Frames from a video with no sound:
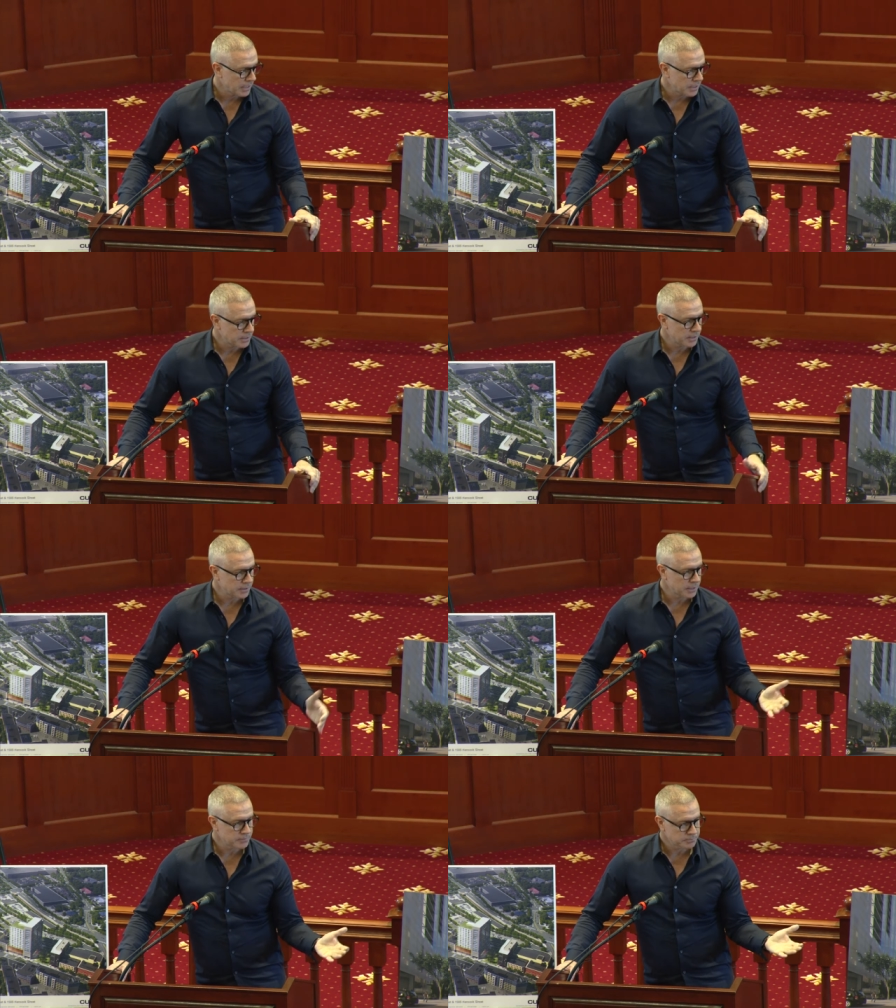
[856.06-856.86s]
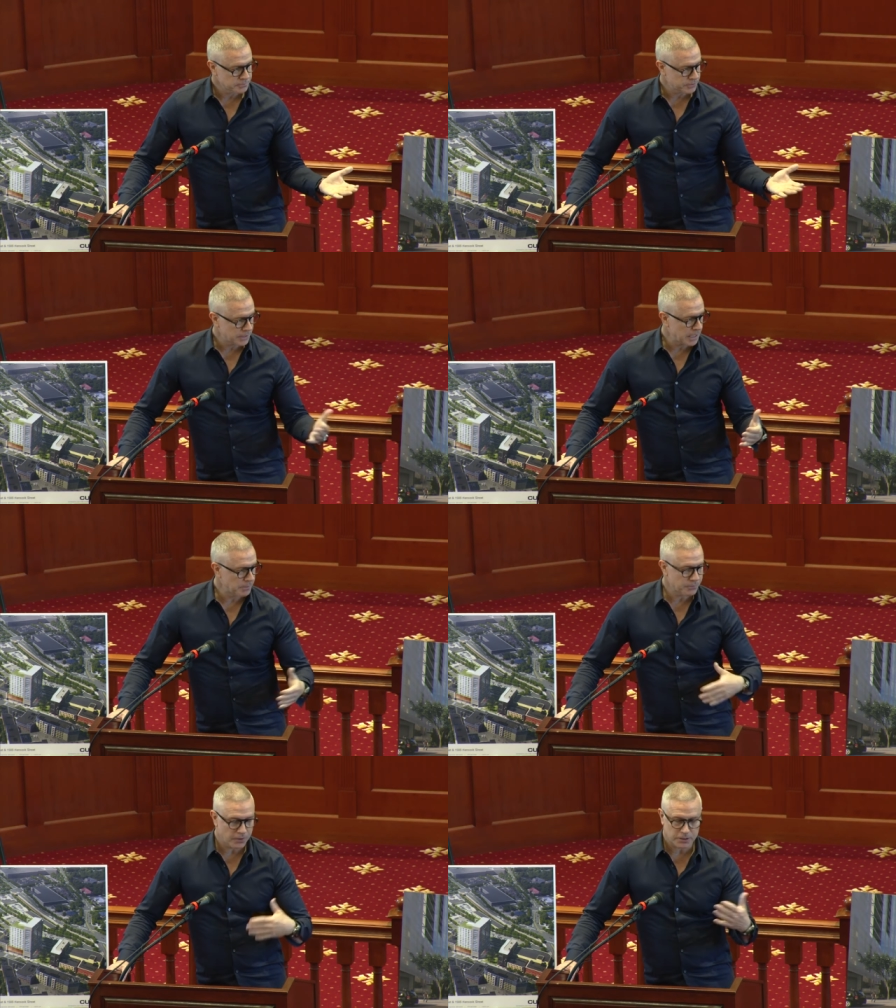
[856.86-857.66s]
and I think that
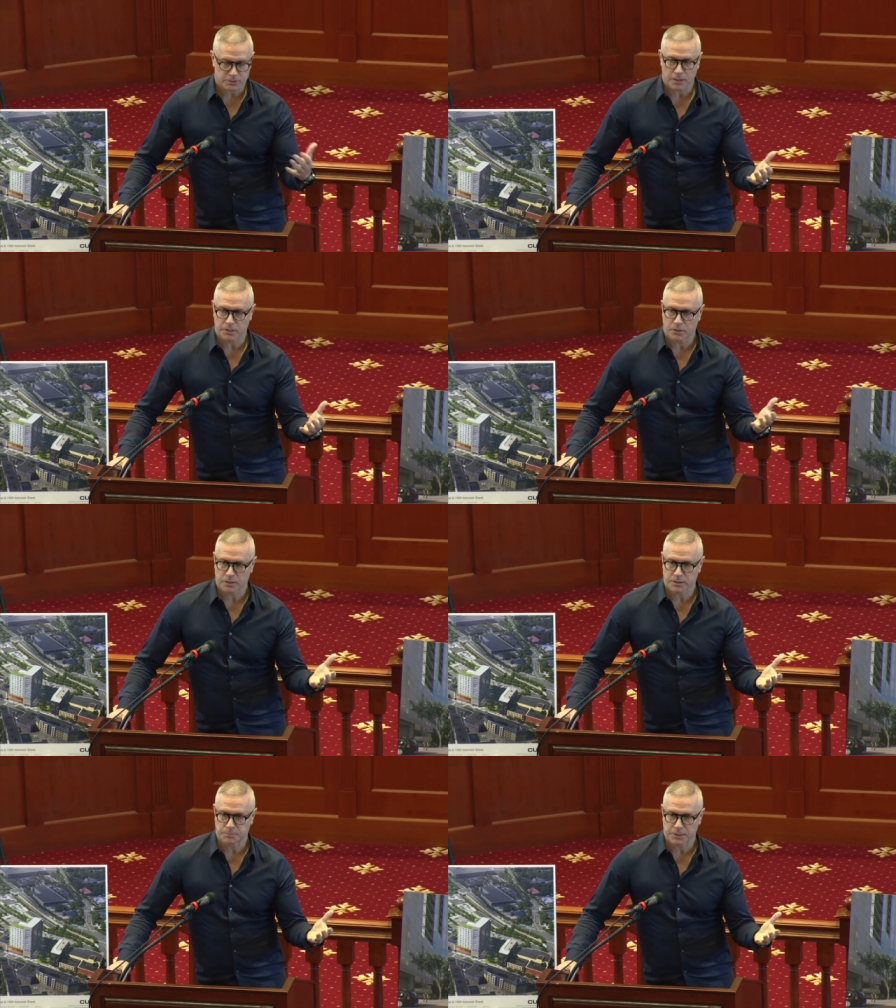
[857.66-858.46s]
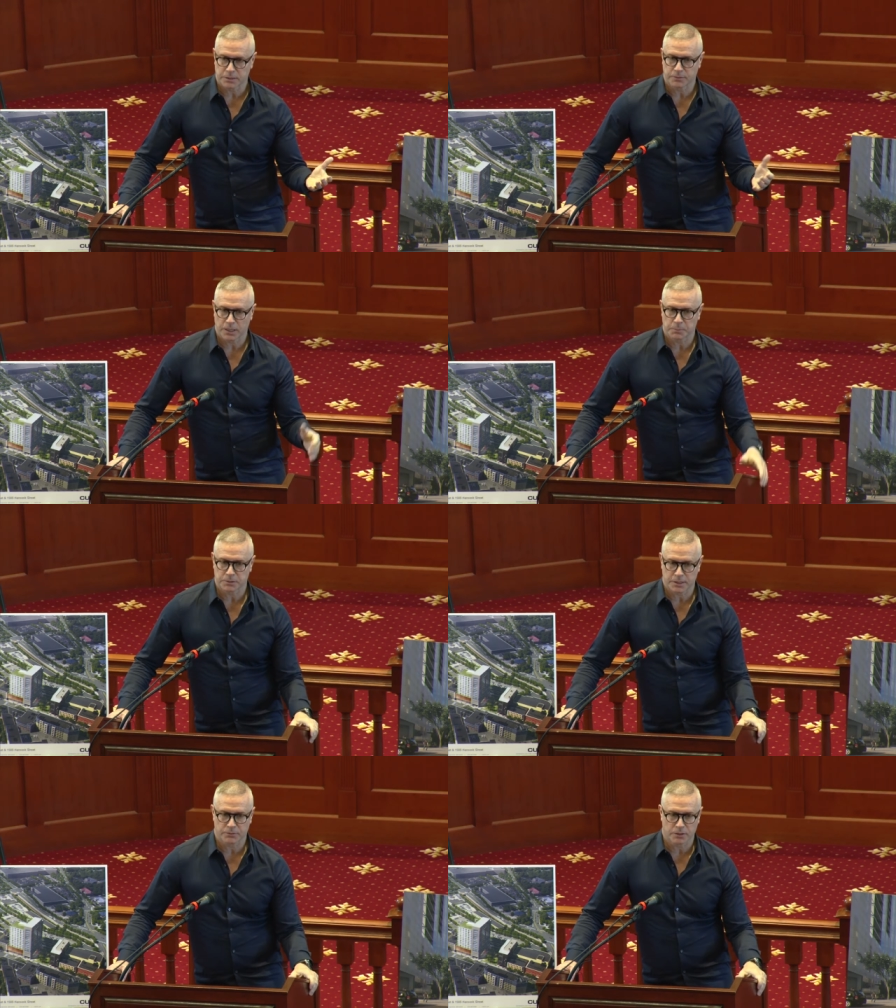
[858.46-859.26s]
Sam and Fox Rock and all these big
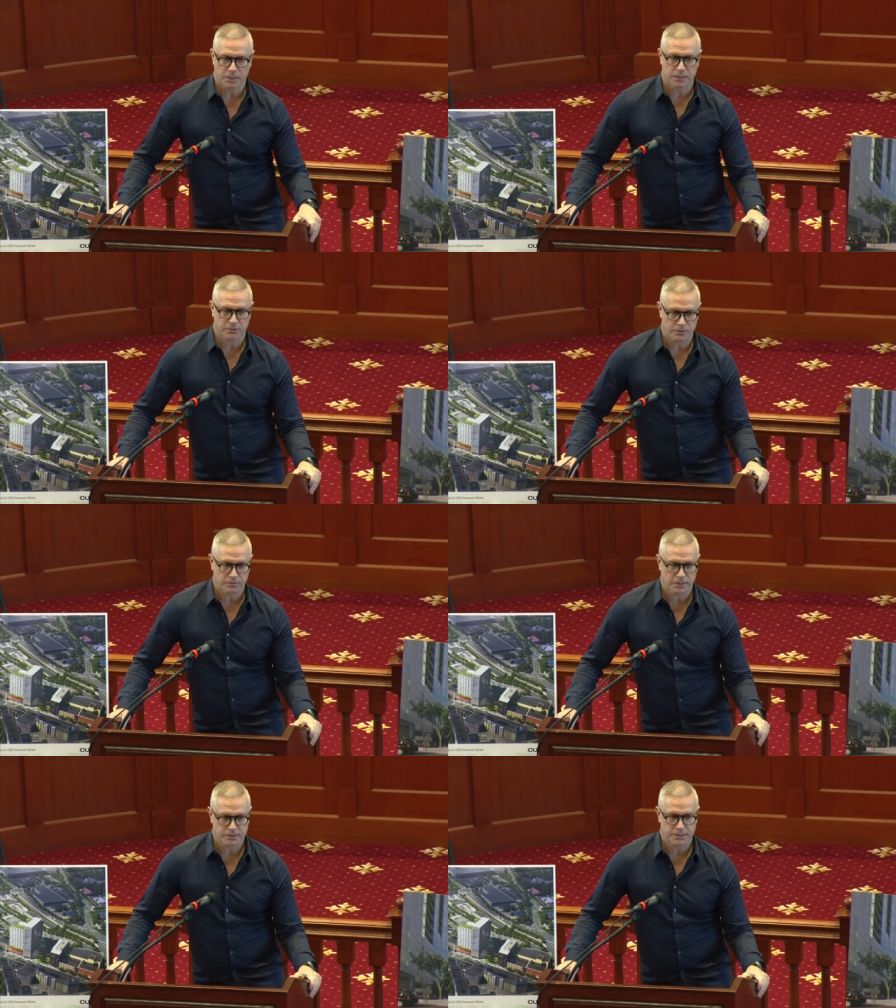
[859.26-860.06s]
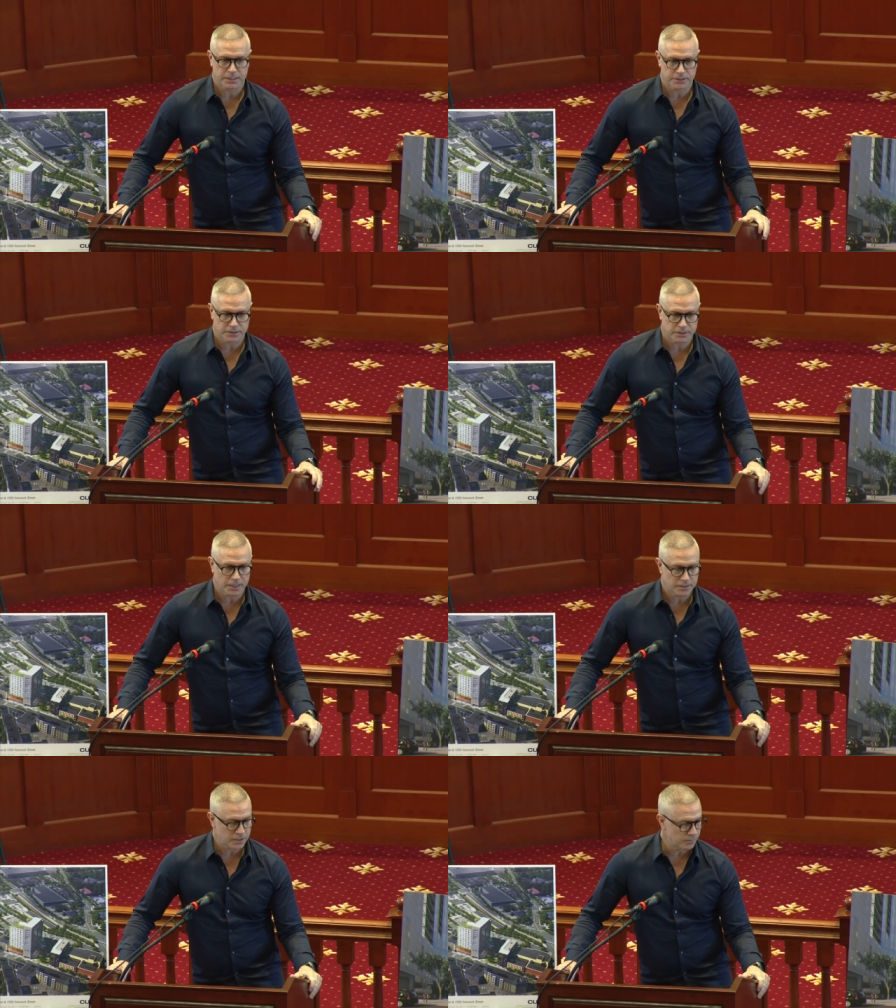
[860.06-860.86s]
developers, they've really got the residential
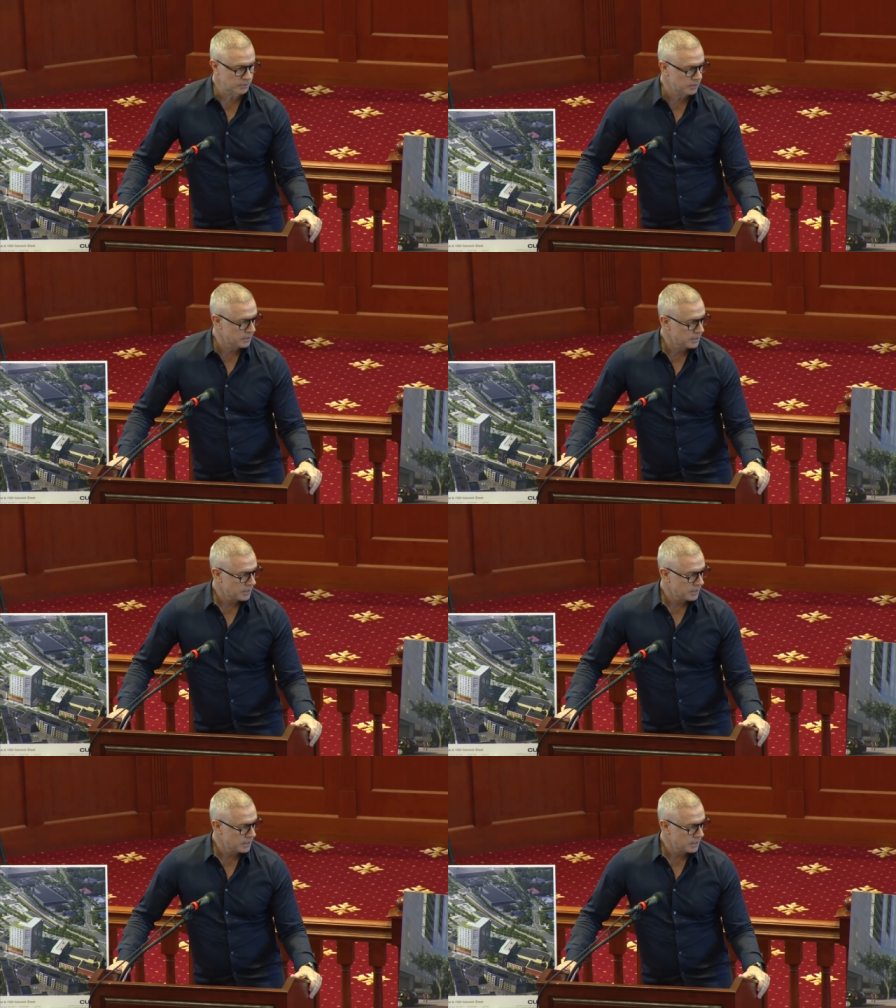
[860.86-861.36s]
side covered.